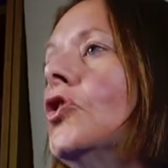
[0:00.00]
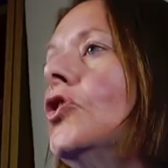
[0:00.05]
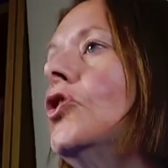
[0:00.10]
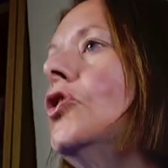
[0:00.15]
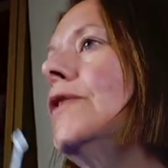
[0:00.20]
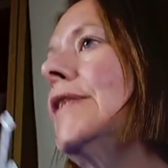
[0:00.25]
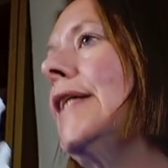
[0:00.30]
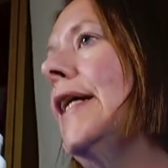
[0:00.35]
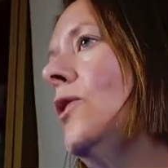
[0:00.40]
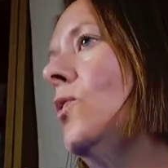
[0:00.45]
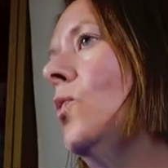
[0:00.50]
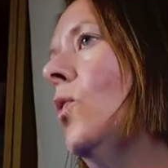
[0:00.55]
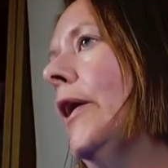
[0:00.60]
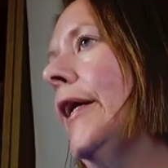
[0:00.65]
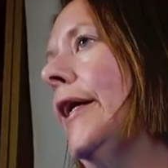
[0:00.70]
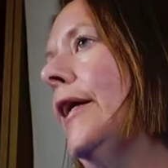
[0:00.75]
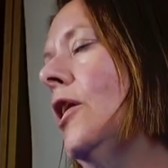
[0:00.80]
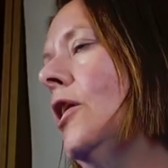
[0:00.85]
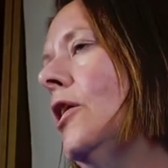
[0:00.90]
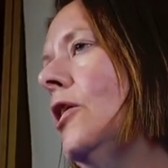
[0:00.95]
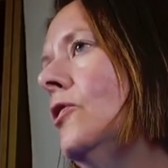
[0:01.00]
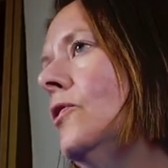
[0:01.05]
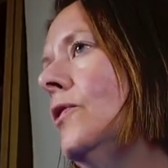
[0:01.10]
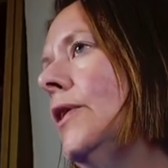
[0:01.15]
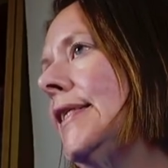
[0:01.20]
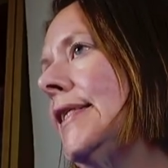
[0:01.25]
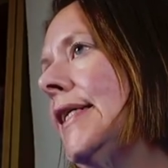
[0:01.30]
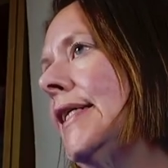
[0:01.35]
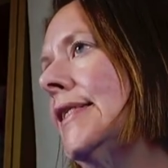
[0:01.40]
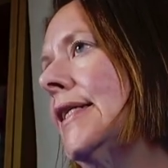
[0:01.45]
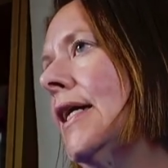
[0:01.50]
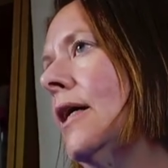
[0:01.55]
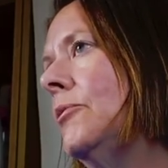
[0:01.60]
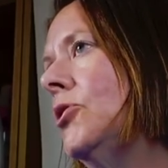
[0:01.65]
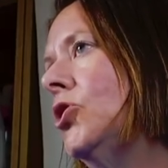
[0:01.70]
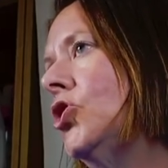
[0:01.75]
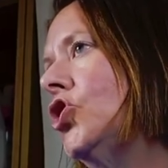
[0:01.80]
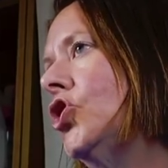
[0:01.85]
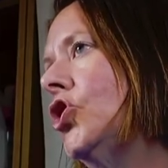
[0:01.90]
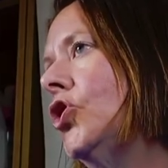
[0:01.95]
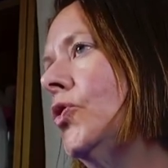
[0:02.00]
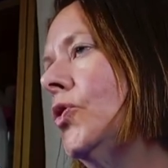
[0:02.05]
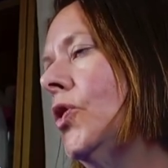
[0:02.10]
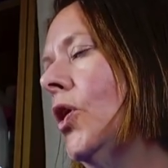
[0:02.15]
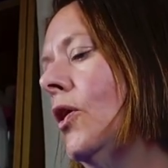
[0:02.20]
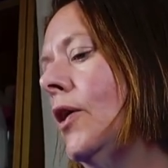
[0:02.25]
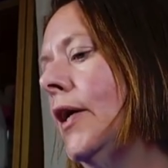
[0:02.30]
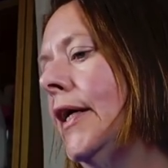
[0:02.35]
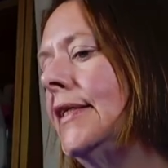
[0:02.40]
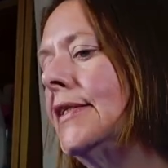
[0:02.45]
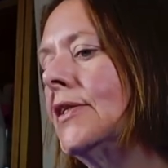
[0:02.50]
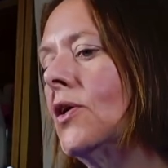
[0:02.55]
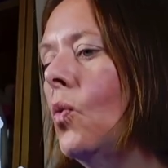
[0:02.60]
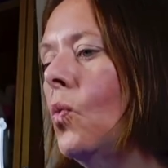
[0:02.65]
can use any white glue. It tends to come in 2 kinds,